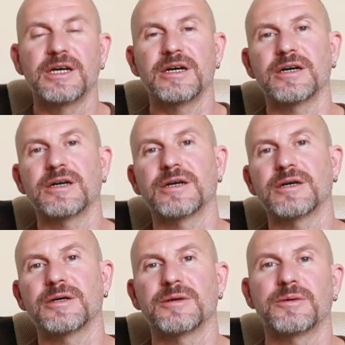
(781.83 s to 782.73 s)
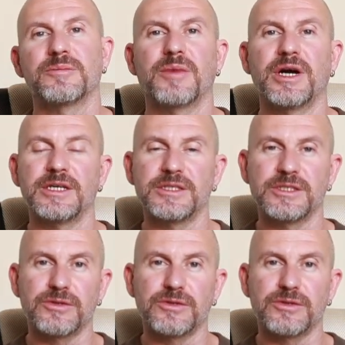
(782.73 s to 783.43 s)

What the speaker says: mines